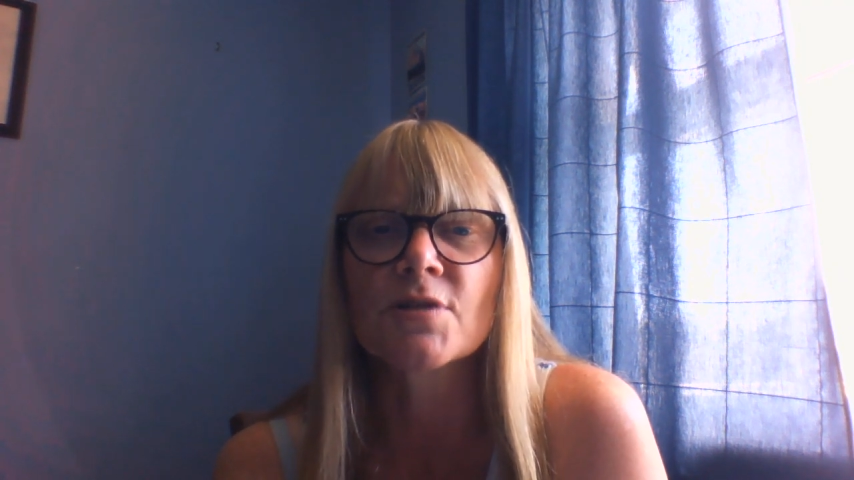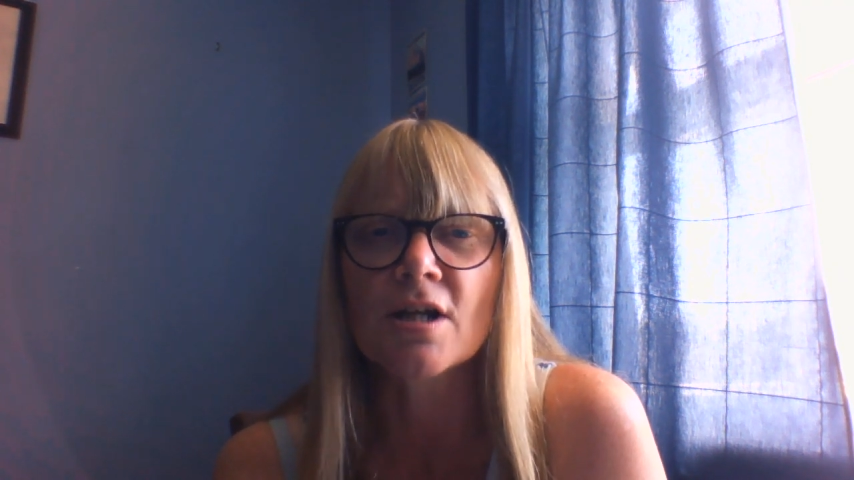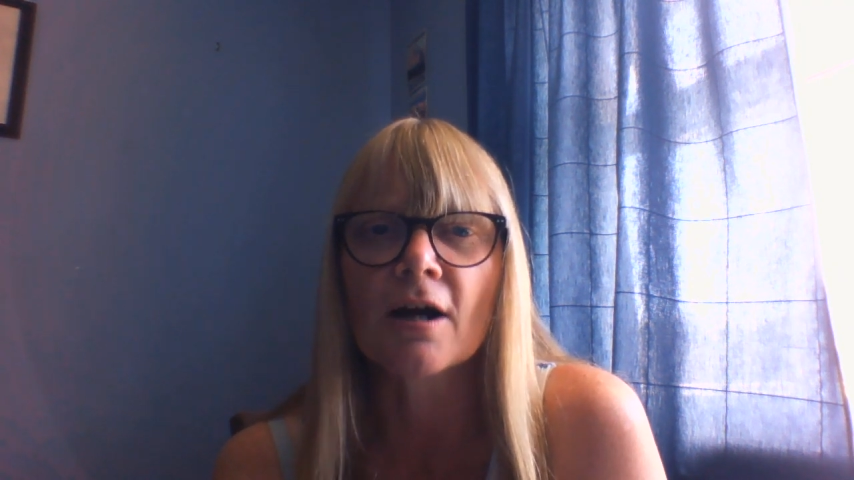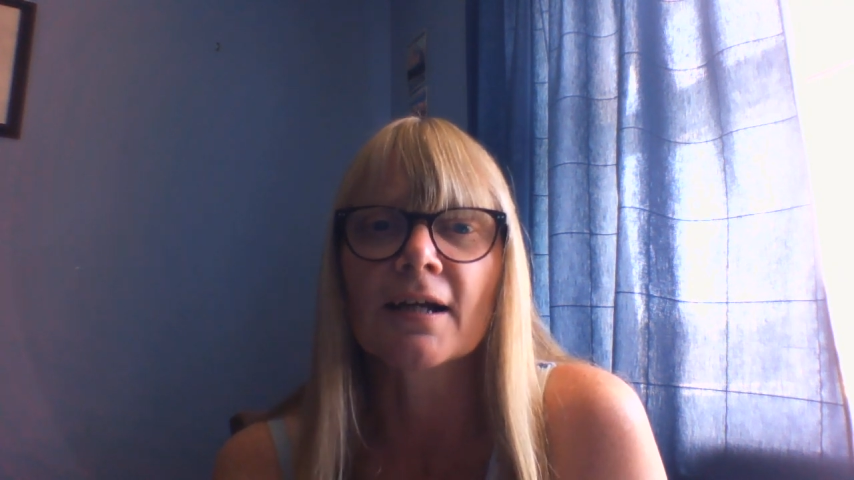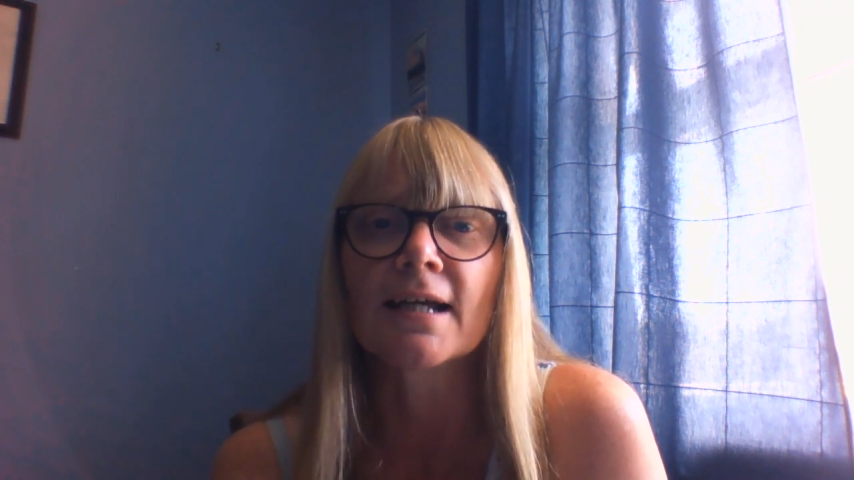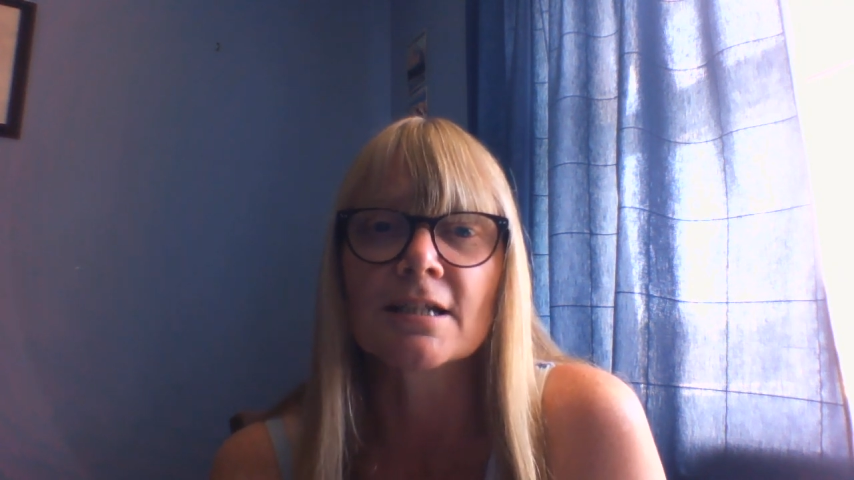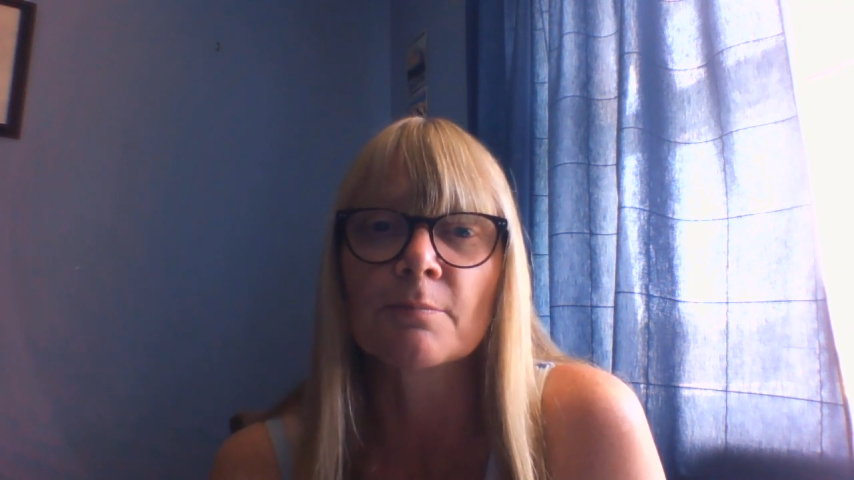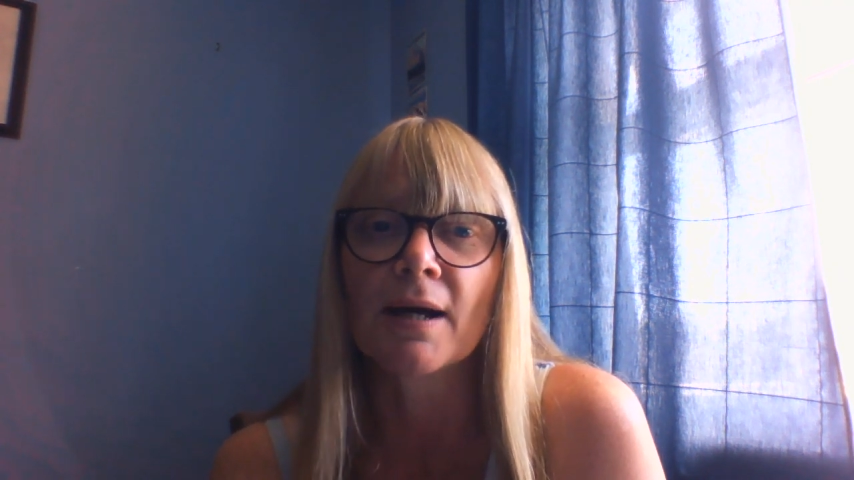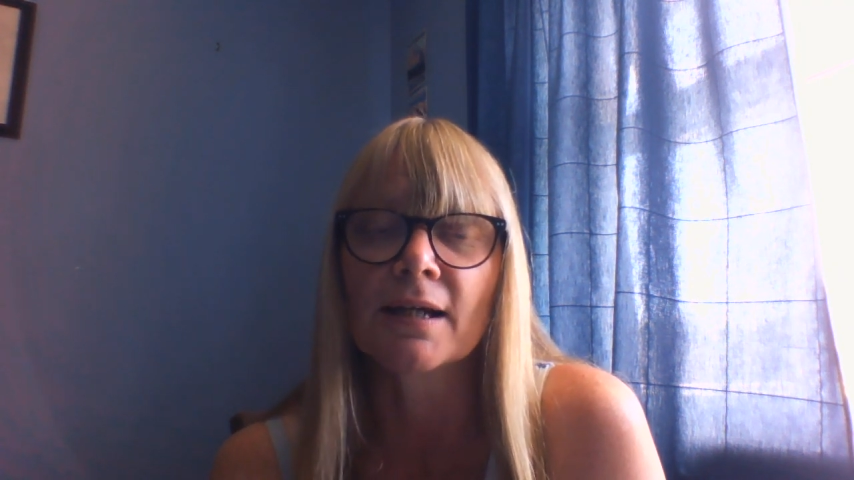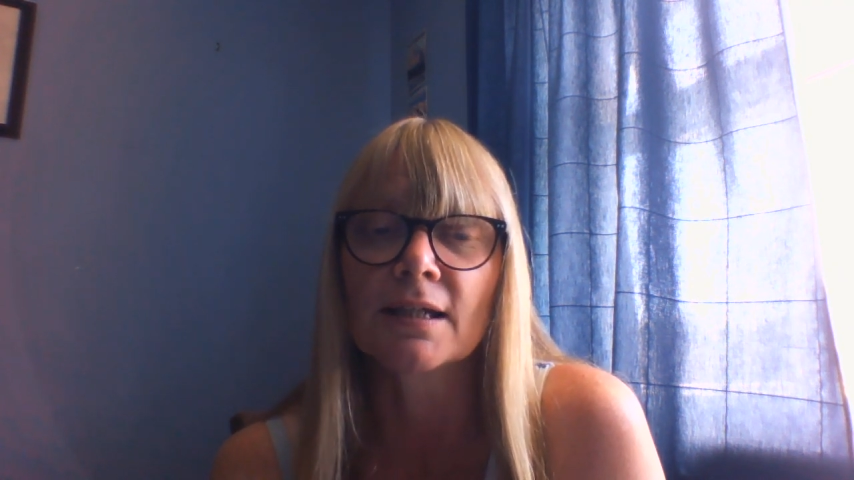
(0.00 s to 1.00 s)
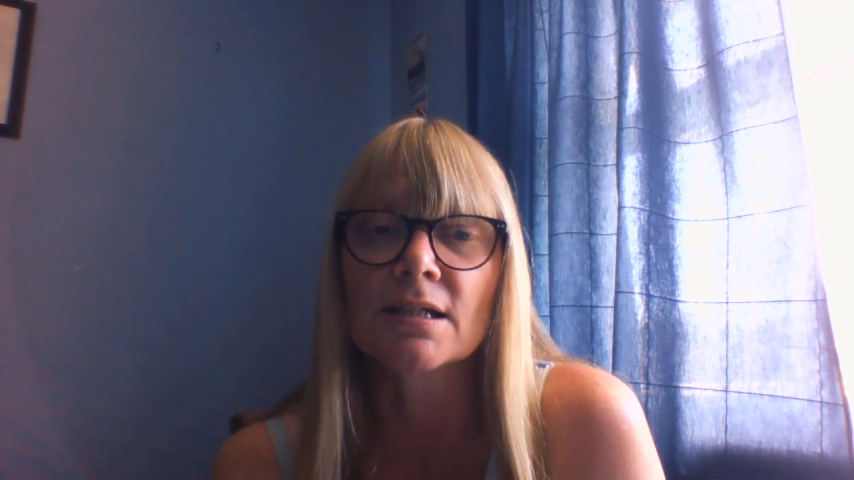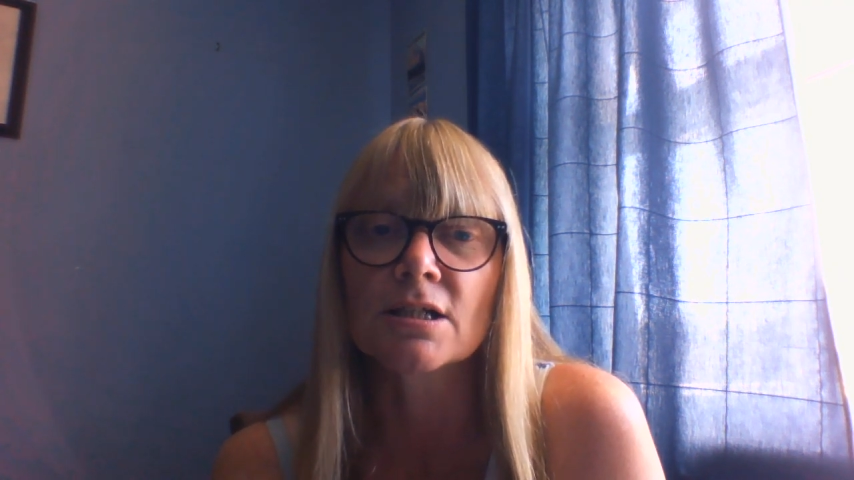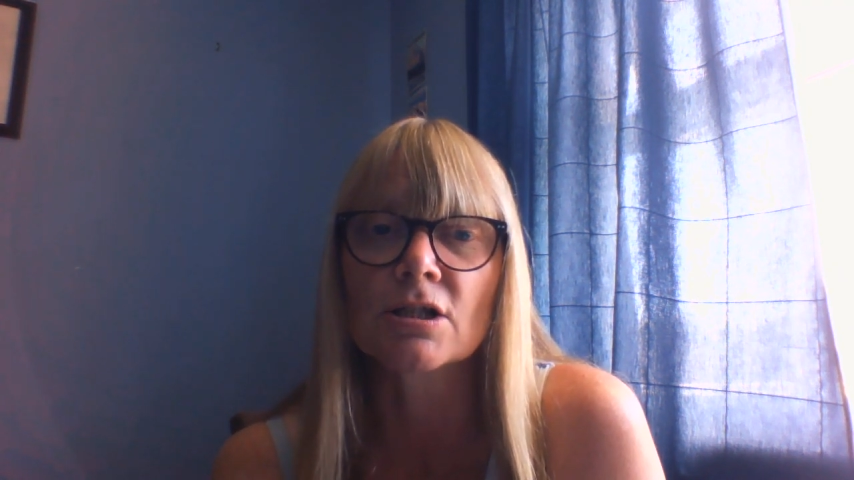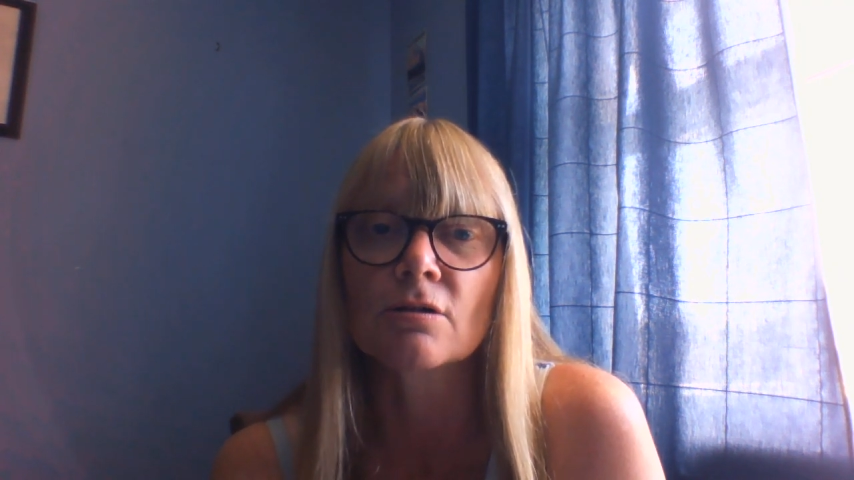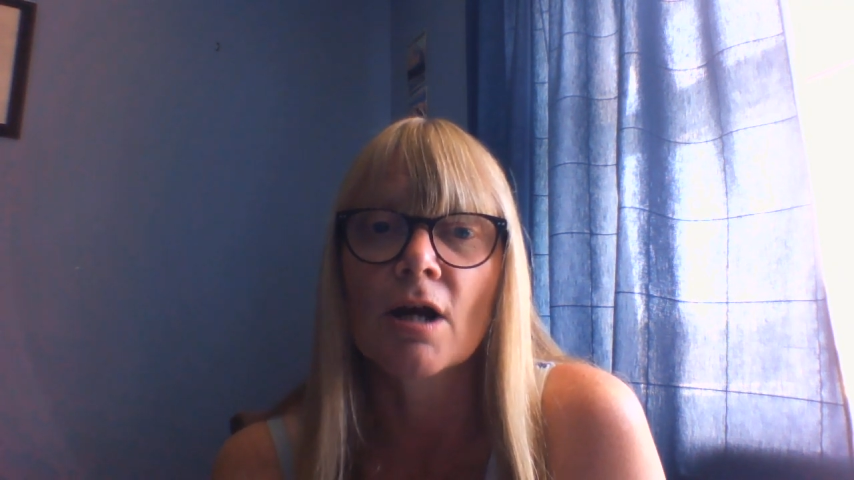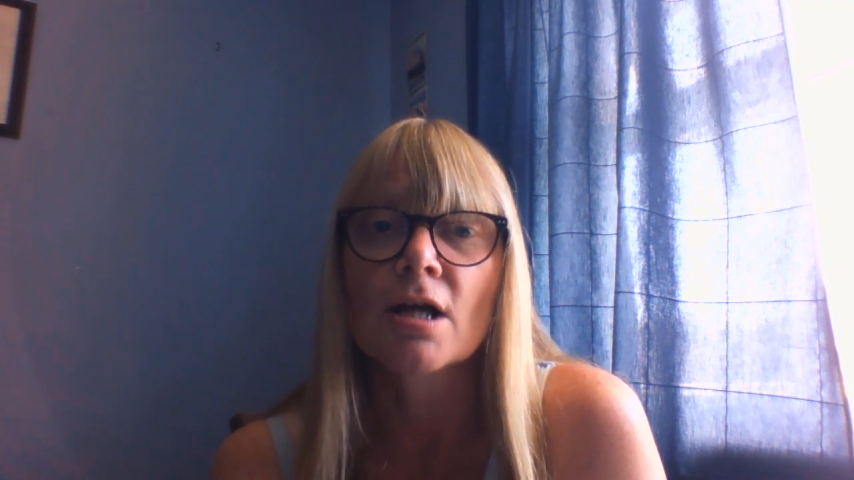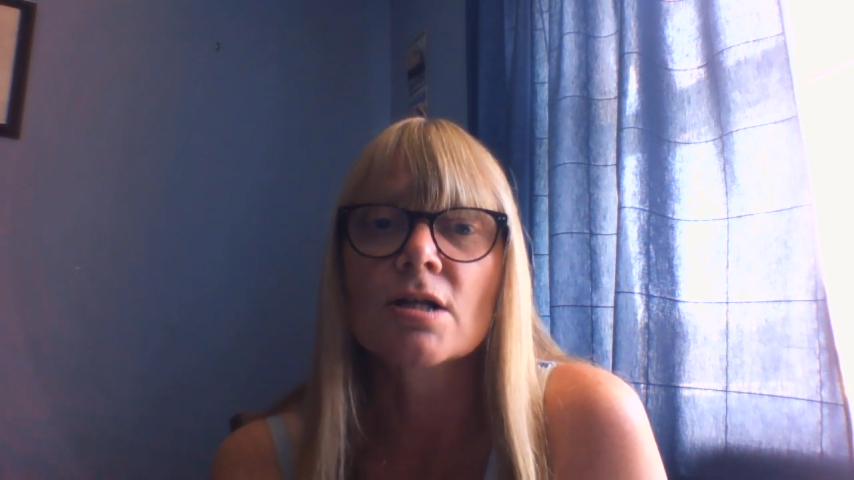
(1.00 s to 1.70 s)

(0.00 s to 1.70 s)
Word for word: start getting back into